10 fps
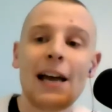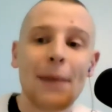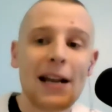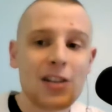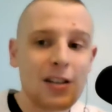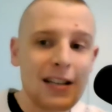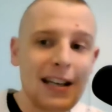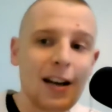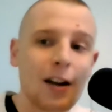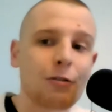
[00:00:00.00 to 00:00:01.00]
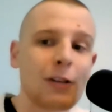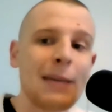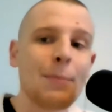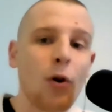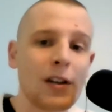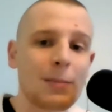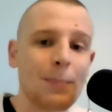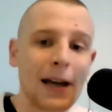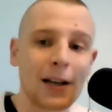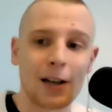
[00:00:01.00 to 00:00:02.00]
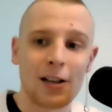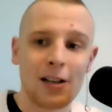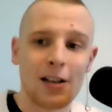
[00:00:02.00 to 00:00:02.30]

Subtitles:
Manchester City are 3 points better